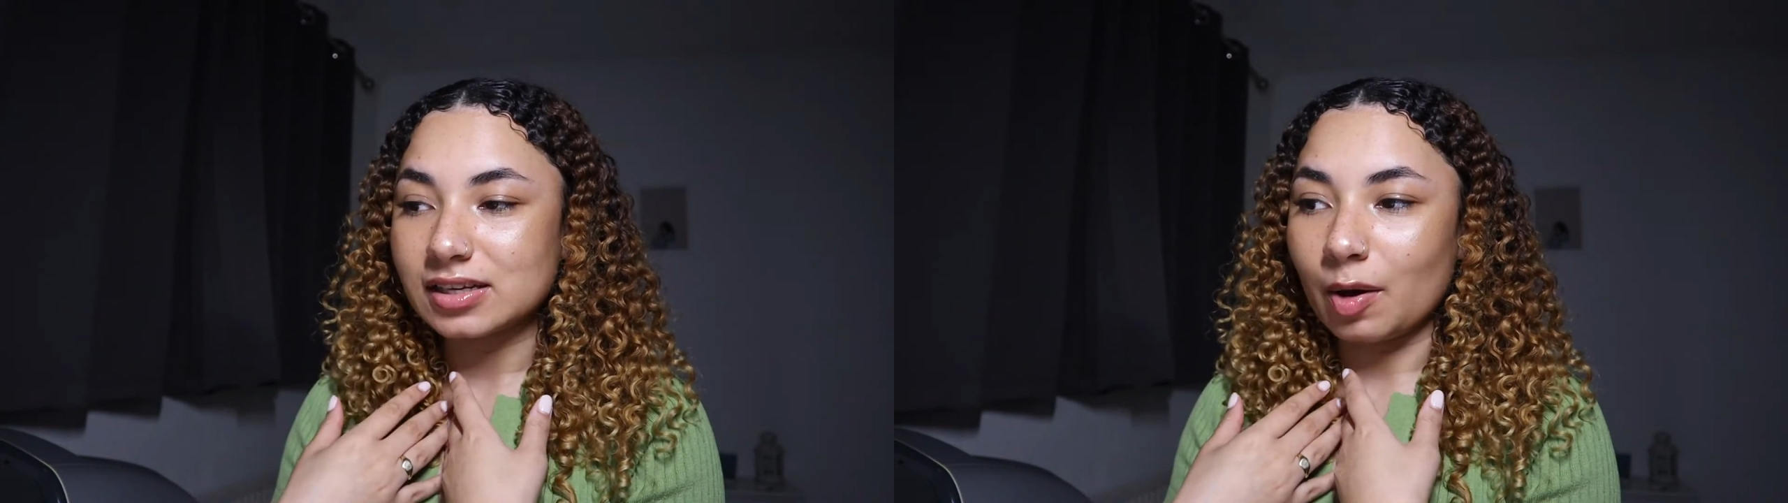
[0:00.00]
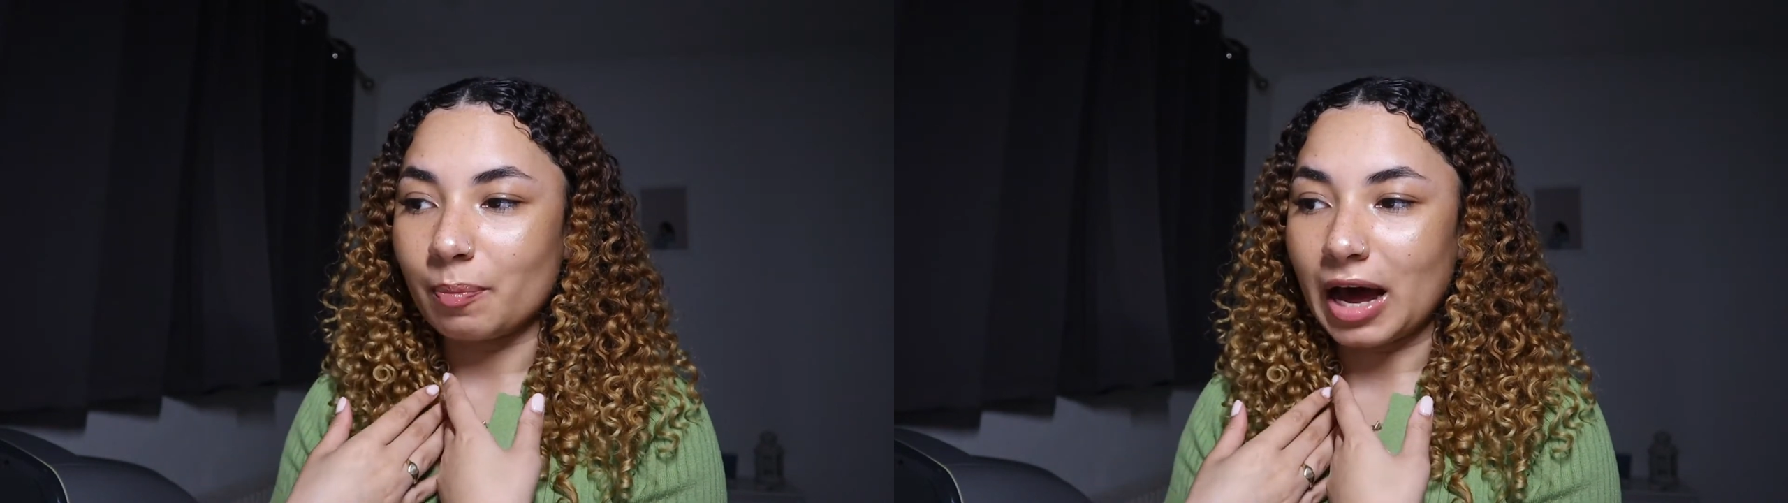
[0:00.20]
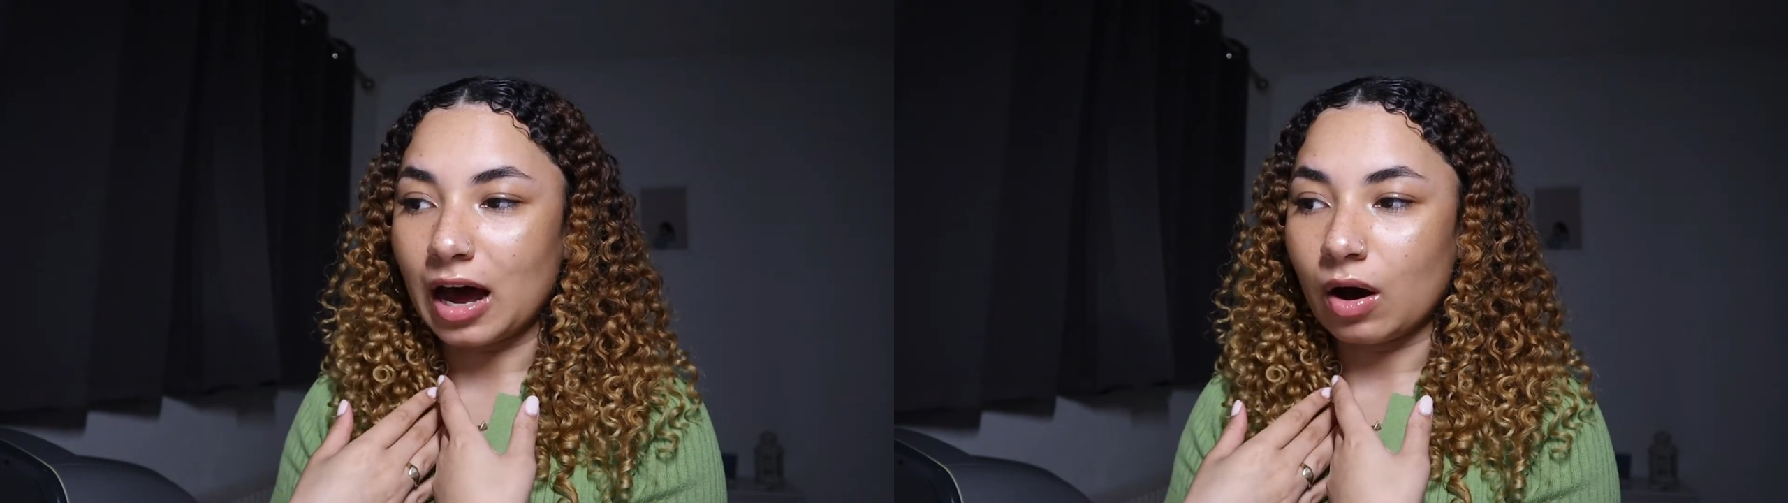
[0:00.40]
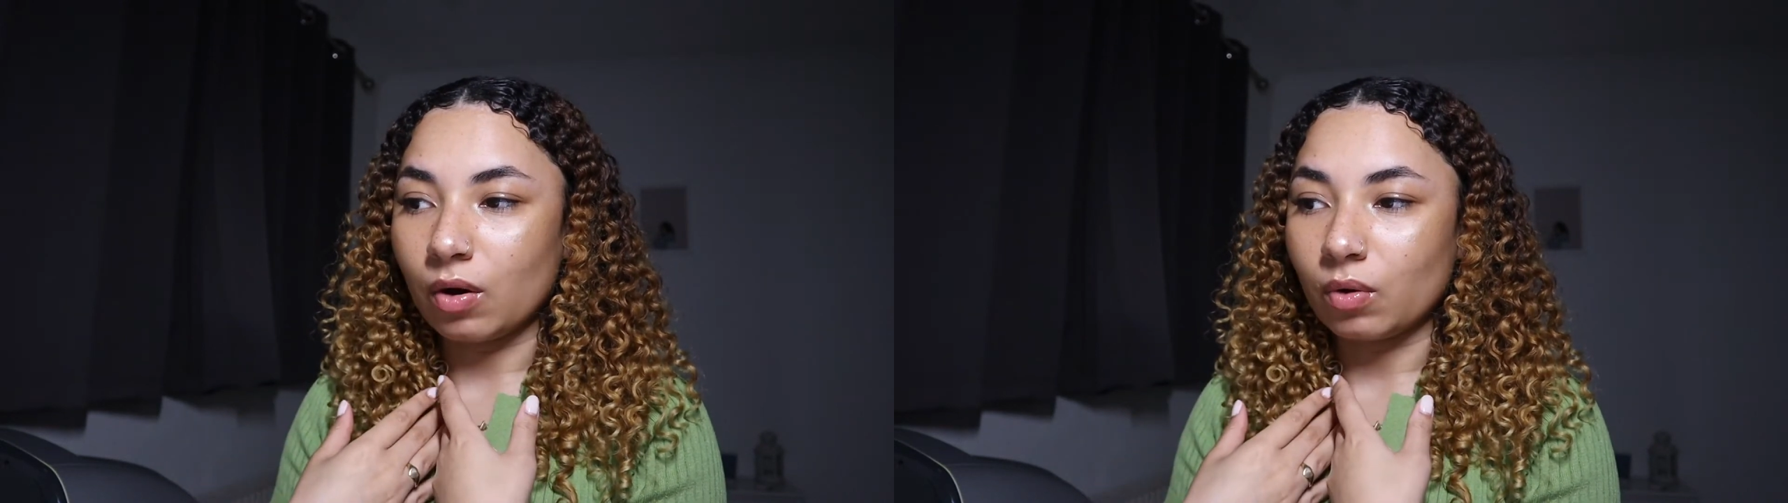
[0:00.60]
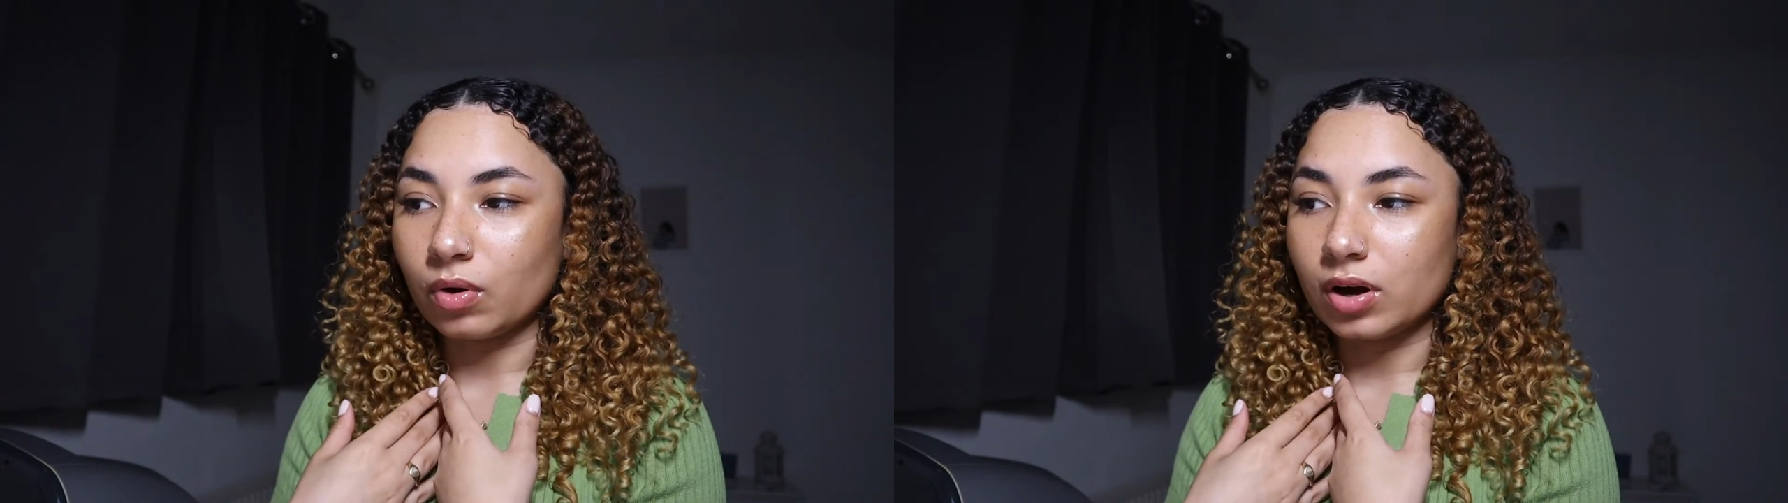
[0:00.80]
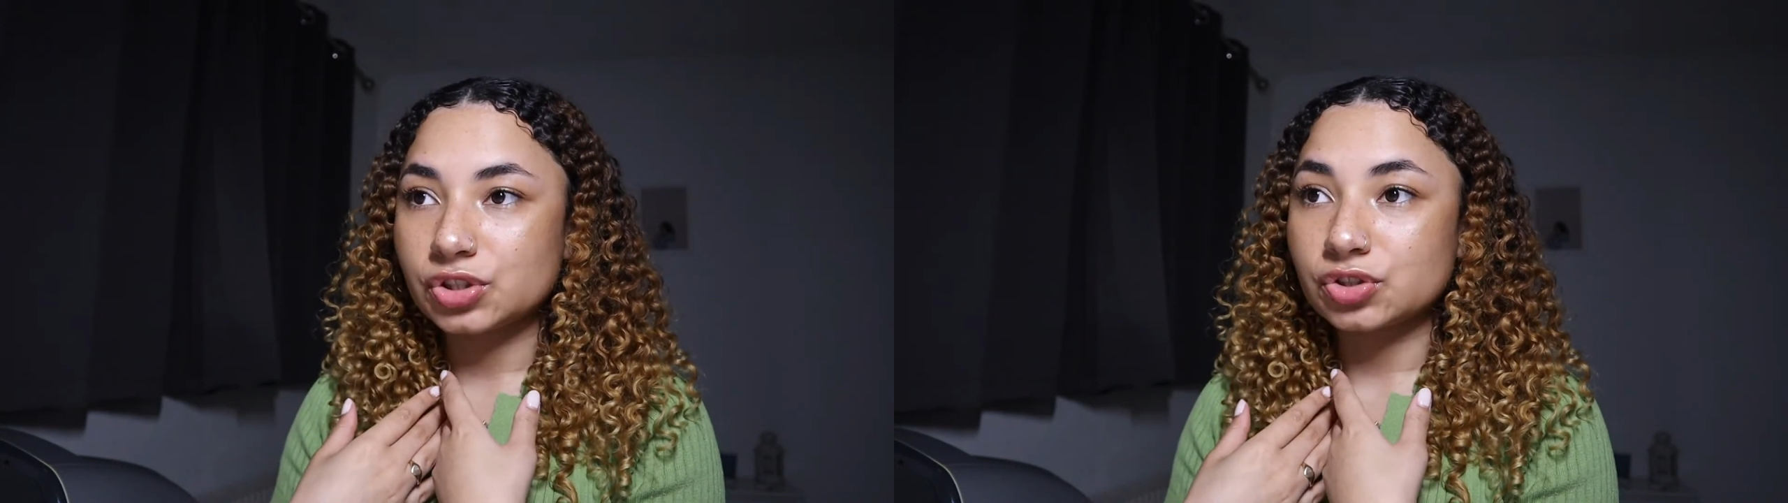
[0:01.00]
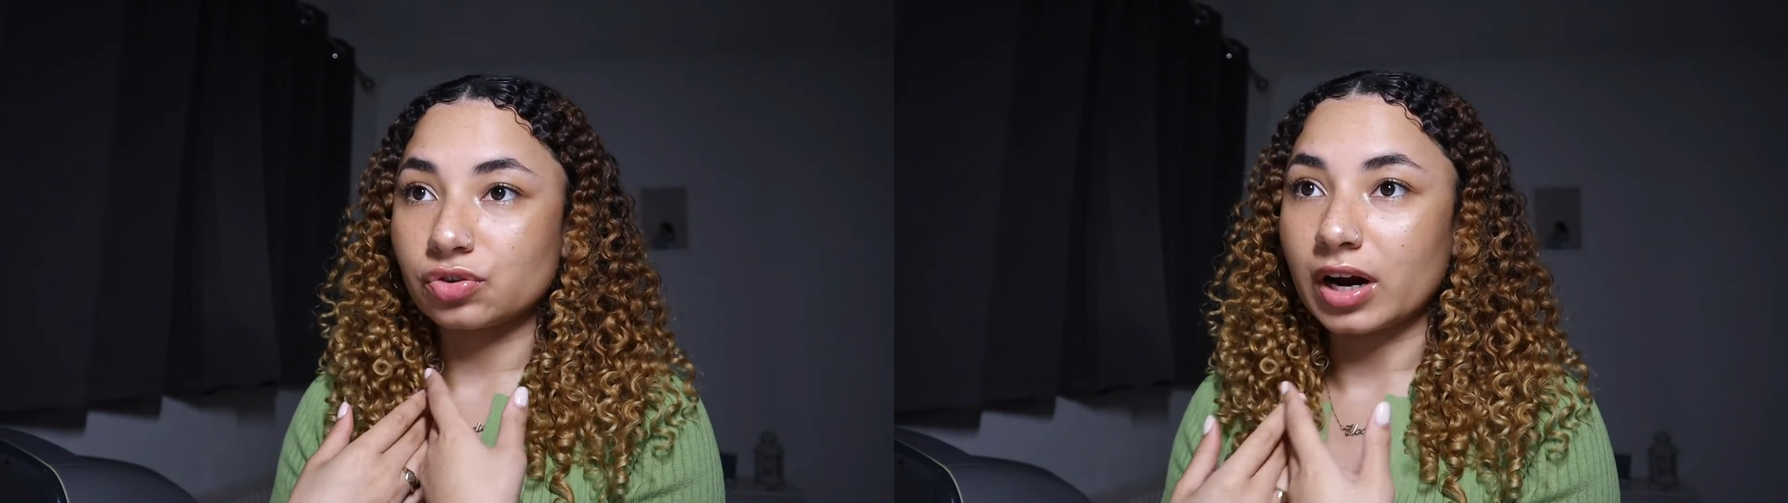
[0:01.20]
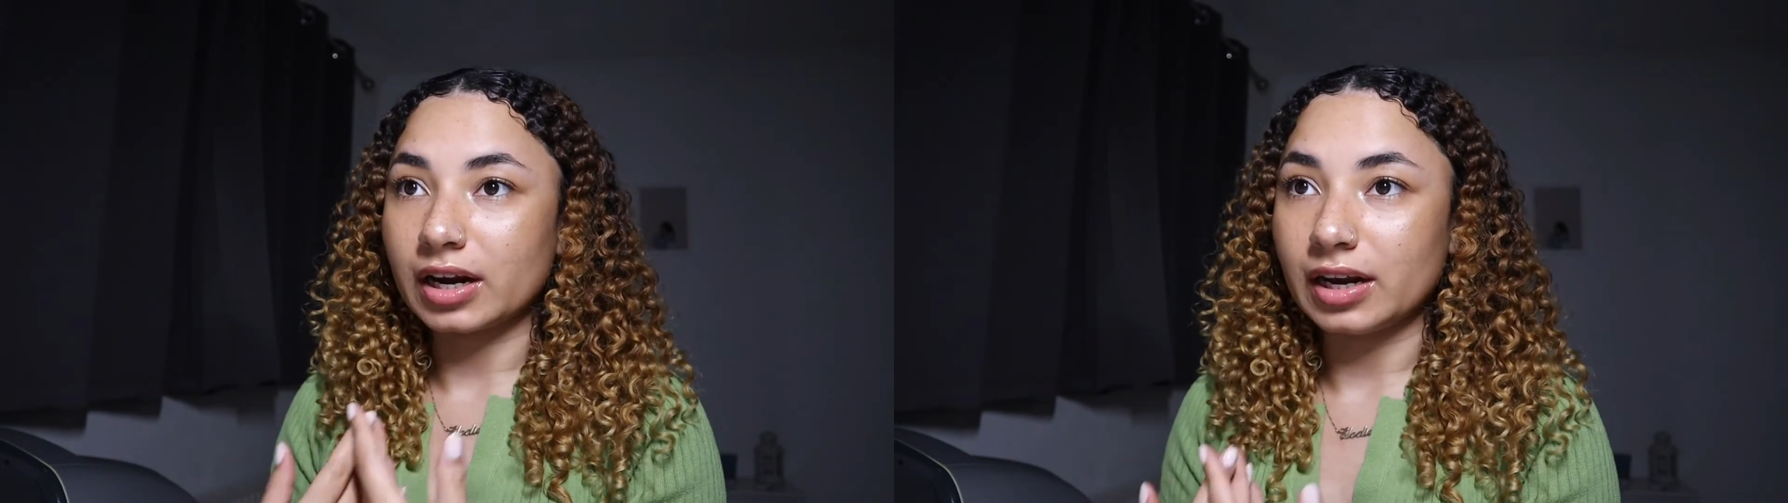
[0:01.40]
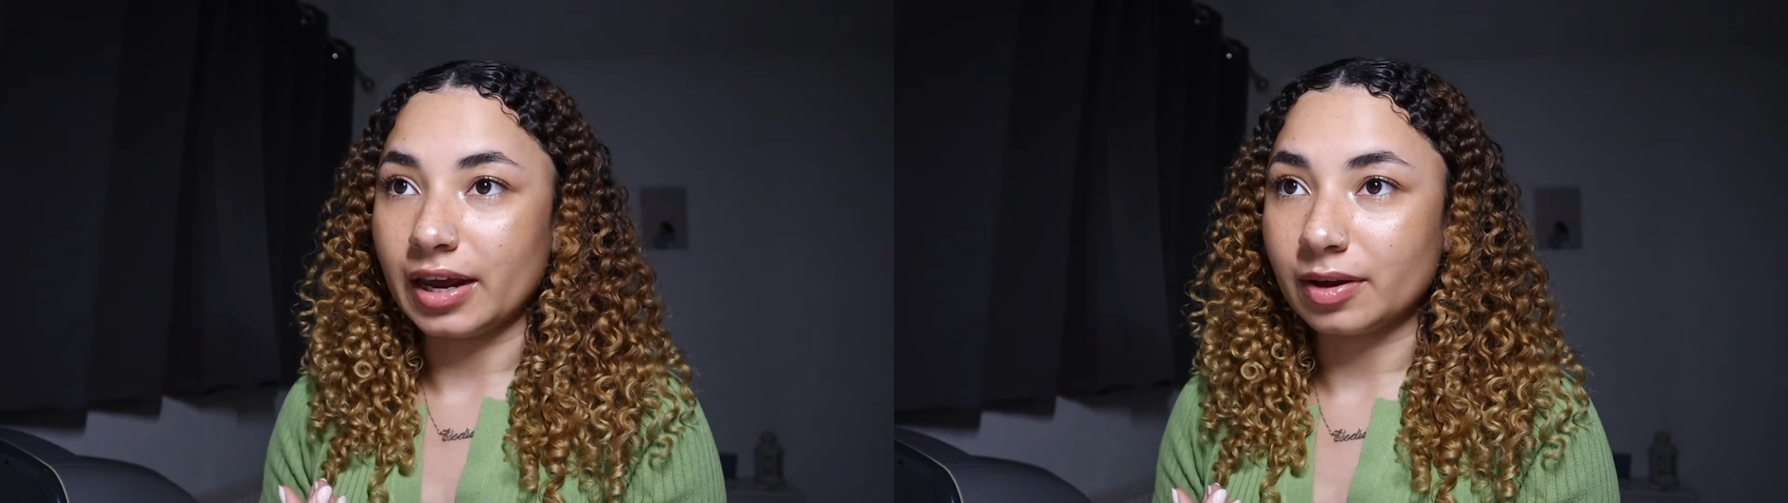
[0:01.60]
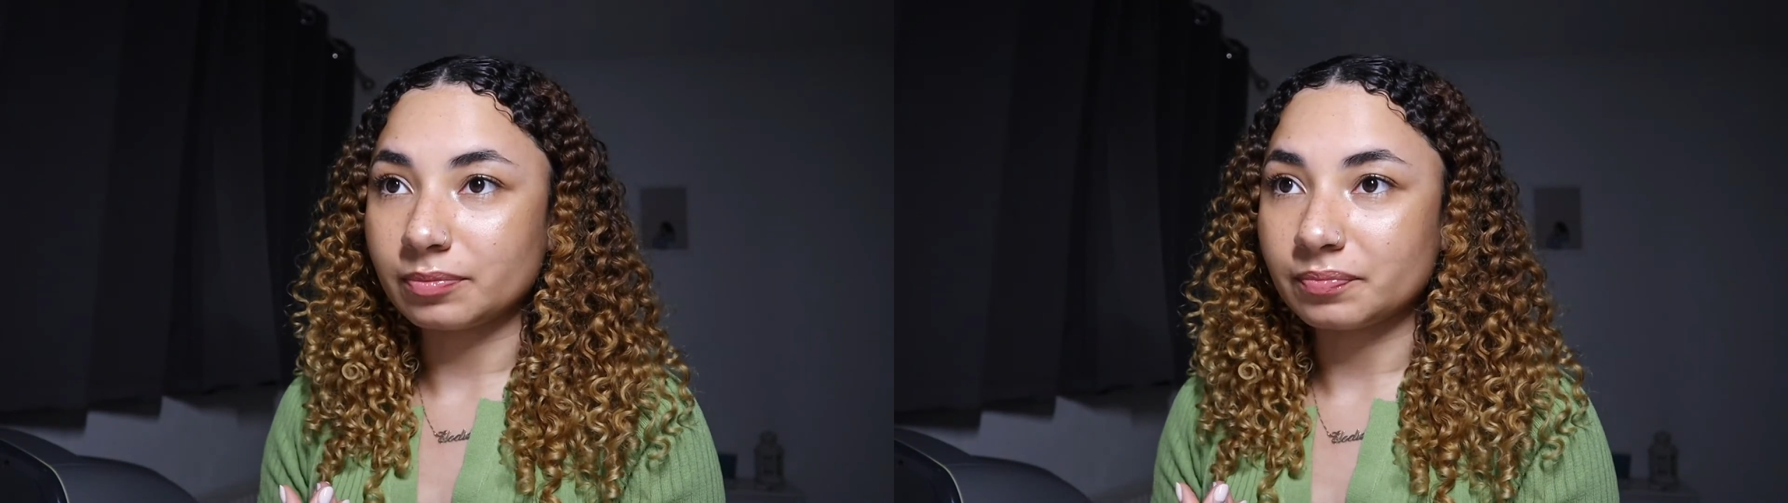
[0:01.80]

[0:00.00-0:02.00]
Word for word: about struggling,